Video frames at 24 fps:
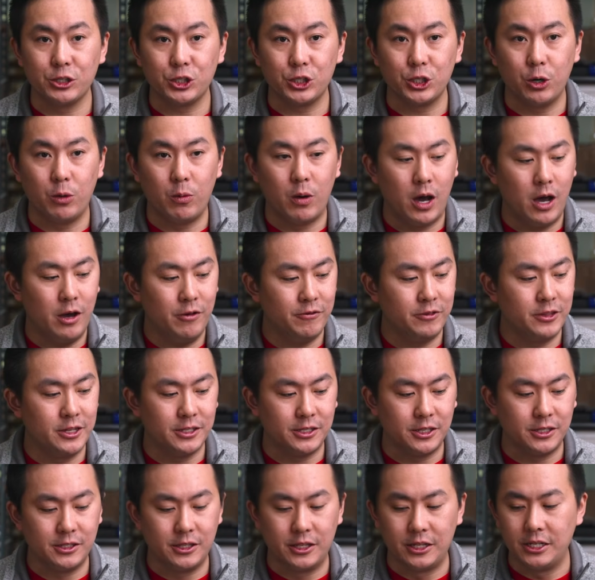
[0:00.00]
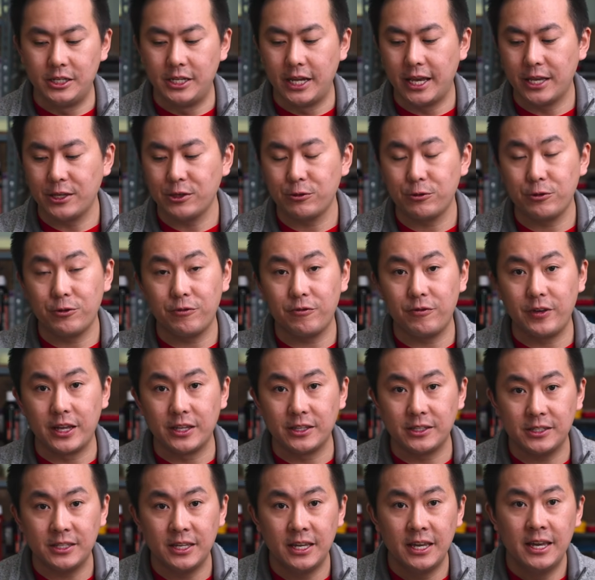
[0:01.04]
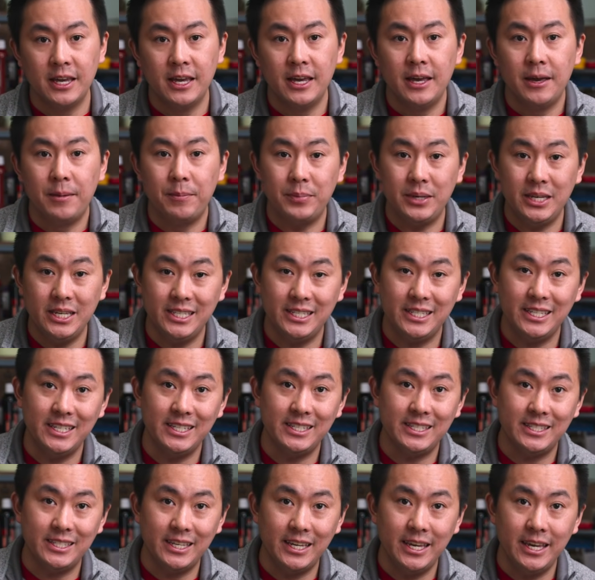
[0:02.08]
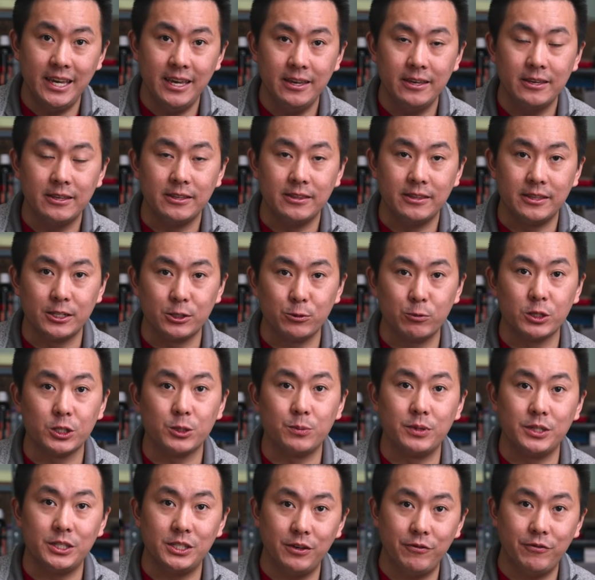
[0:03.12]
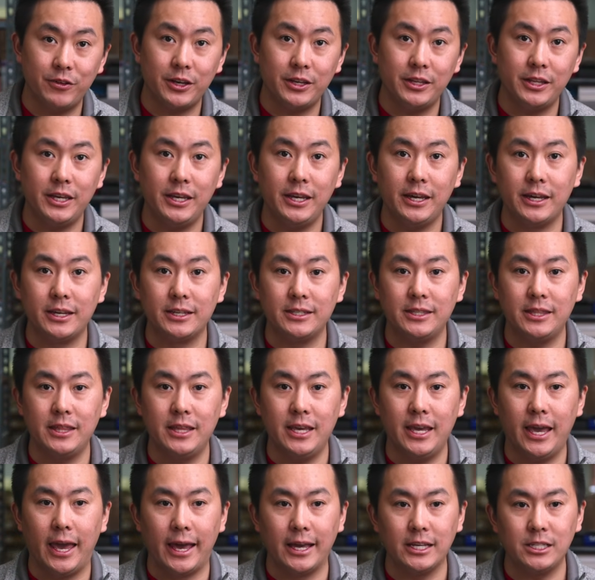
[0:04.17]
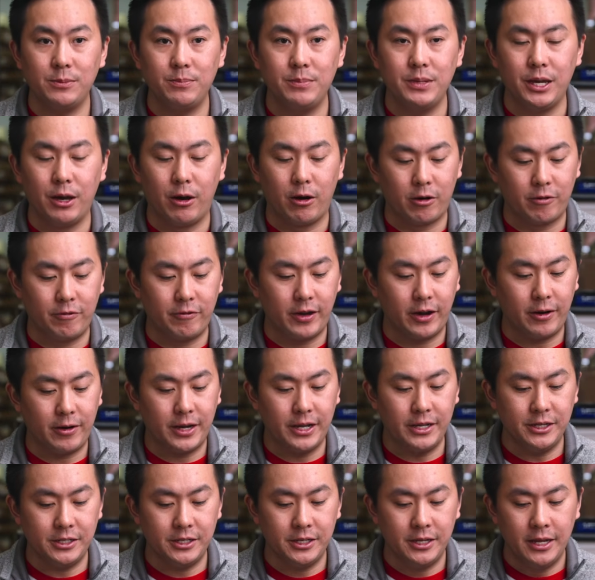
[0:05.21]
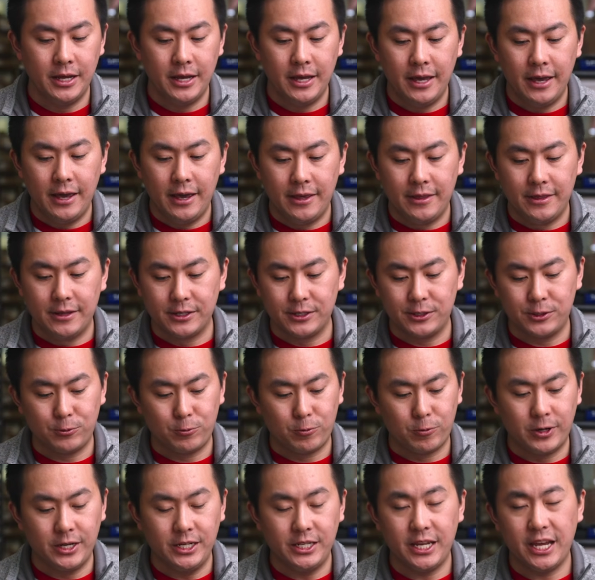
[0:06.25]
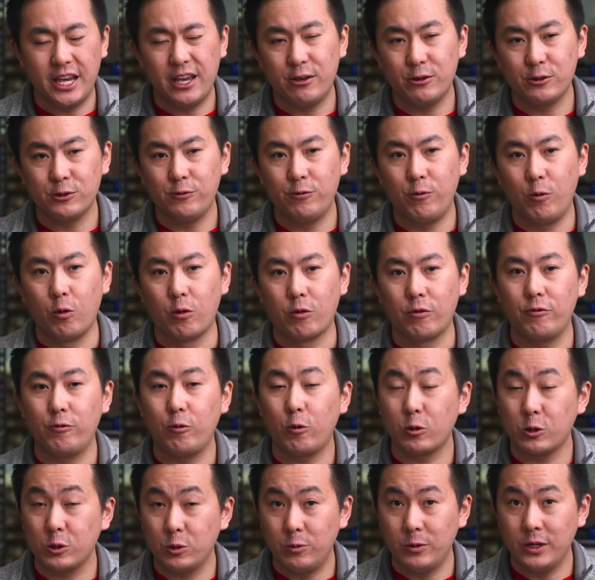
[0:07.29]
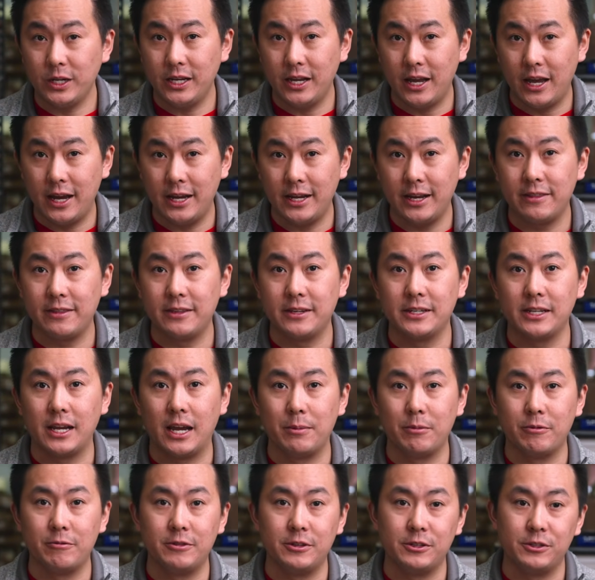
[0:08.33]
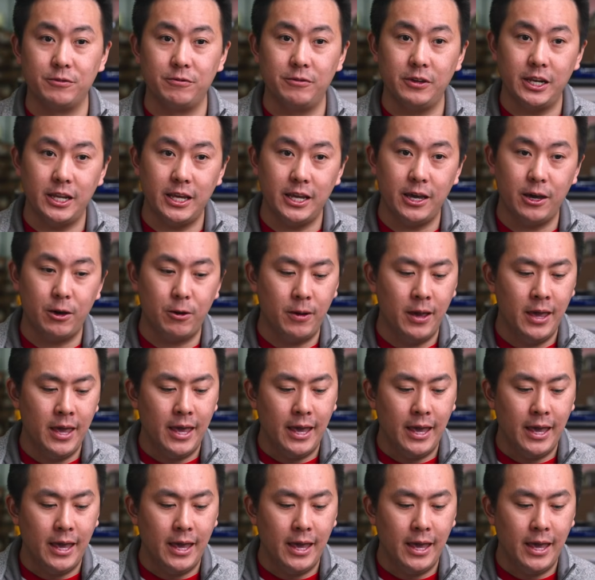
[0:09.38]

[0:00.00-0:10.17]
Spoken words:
show off. This is the Daniel Defense PCC. This one specifically is the SBR variant. This retails for $429 at the time of this video